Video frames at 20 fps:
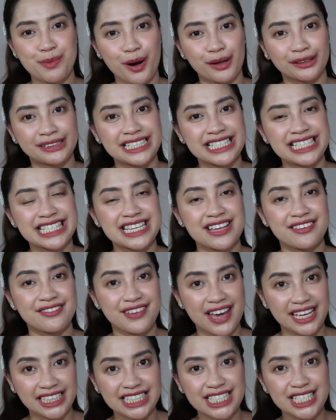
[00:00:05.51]
Pollen's
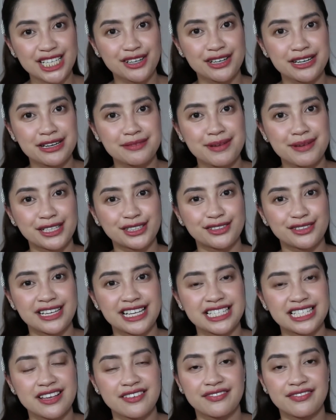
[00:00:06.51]
Vanity Crib, and
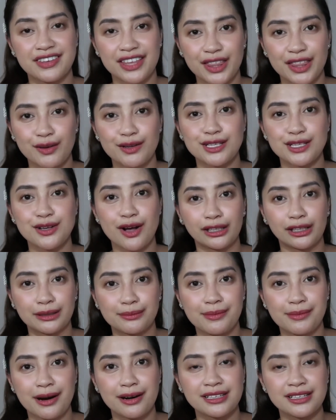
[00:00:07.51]
today's video is all
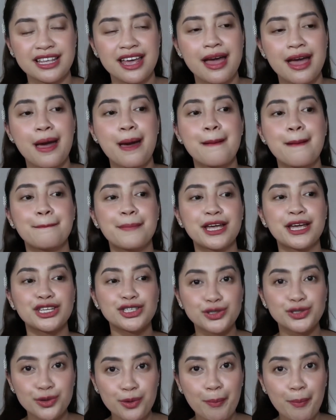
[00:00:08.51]
about my
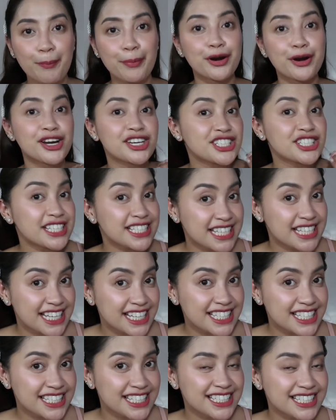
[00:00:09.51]
new
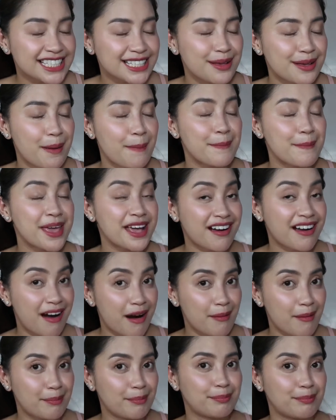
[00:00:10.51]
purchases
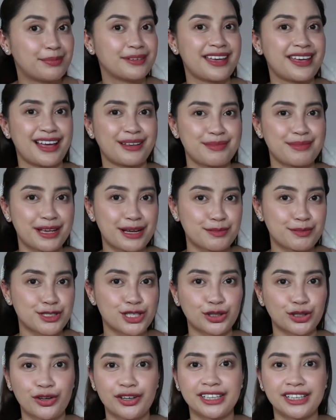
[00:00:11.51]
makeup. Yeah, makeup
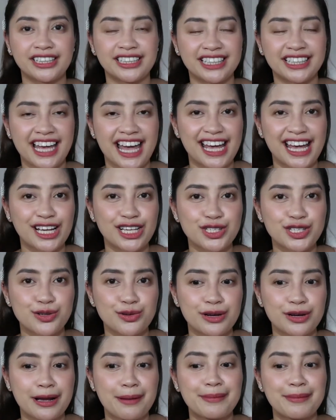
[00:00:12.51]
tutorial, guys.
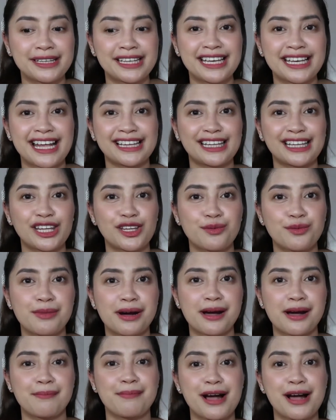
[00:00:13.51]
So, gamitin natin yung
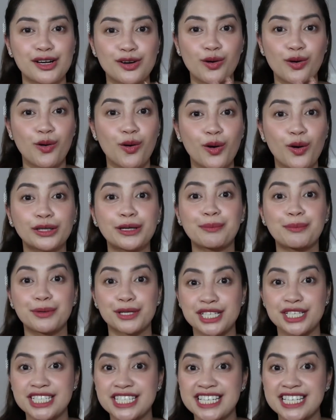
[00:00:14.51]
mga bagong kong na
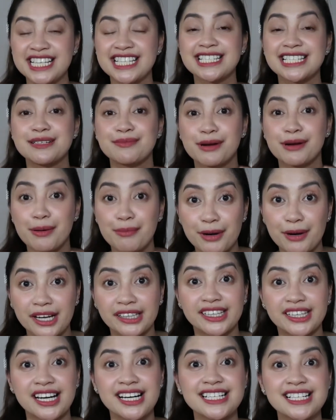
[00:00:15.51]
purchase na mga
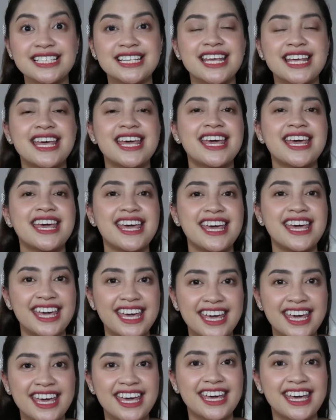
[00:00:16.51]
products,
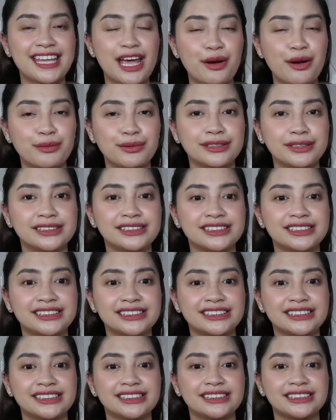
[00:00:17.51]
and I
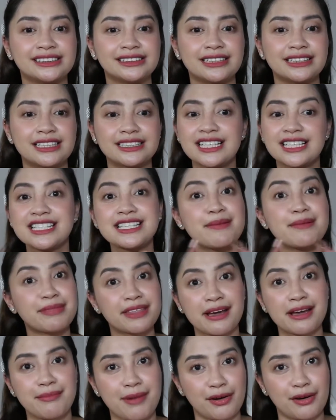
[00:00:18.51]
will tell
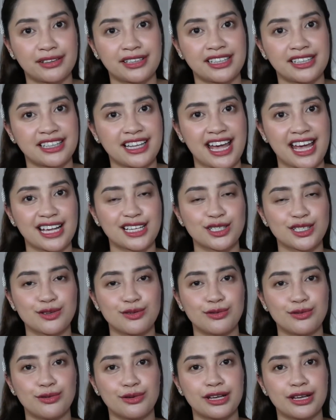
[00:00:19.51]
something about it, guys.
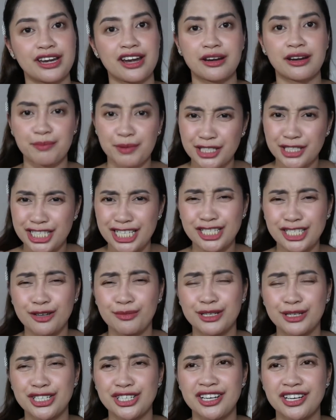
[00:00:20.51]
Kung i-repurchase
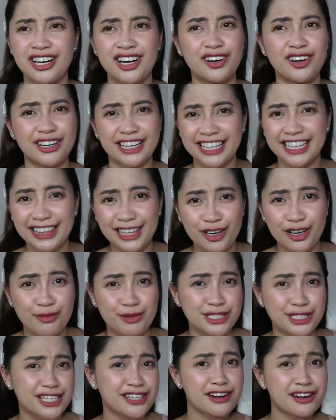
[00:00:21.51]
ko ba siya or hindi
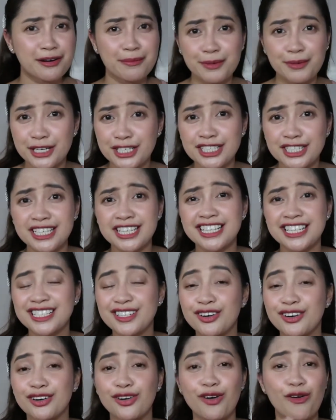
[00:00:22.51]
ko ba siya
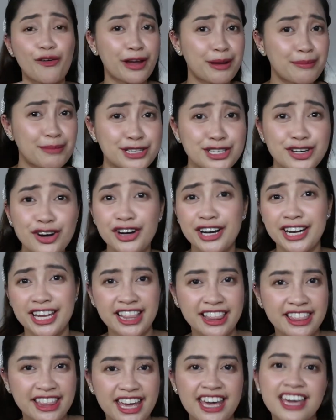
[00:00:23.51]
i-repurchase, or okay ba siya or
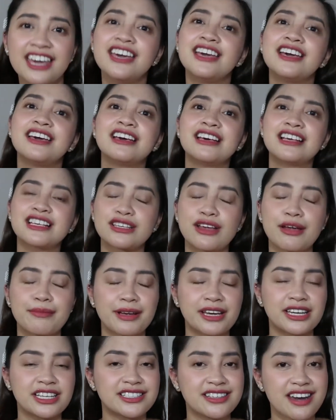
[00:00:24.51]
hindi. So,
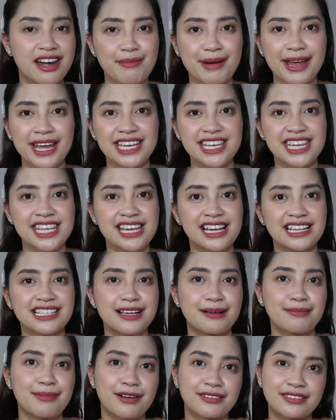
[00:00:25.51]
I'm gonna share my ideas
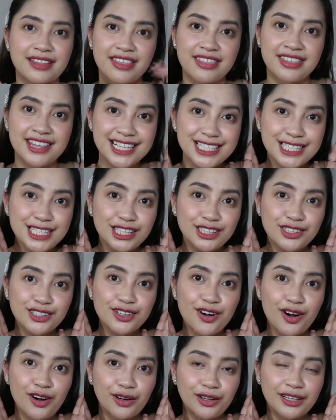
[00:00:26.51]
about this
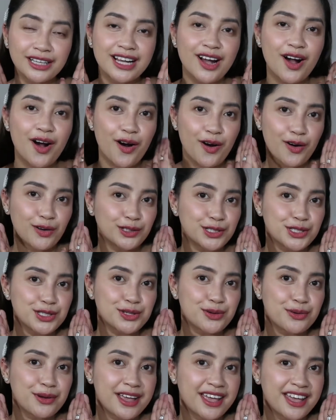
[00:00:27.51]
look.
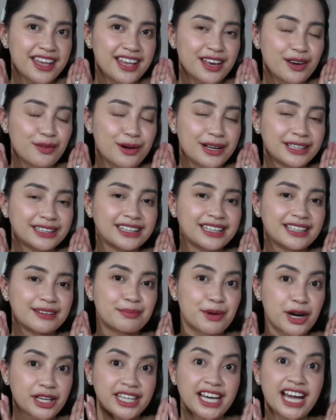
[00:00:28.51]
Also, in what
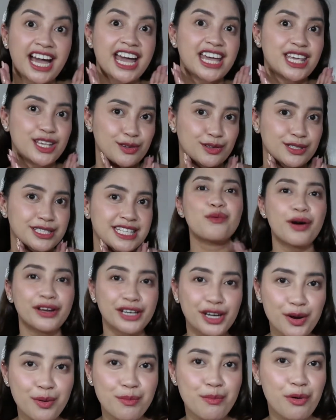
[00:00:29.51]
product I use.
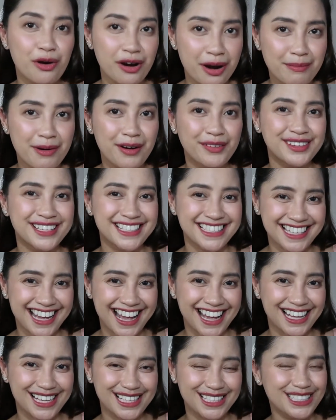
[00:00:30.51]
Want to know more about this,
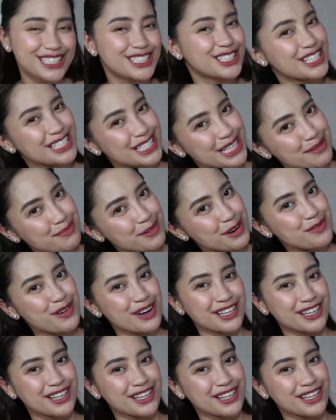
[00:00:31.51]
guys? Just keep on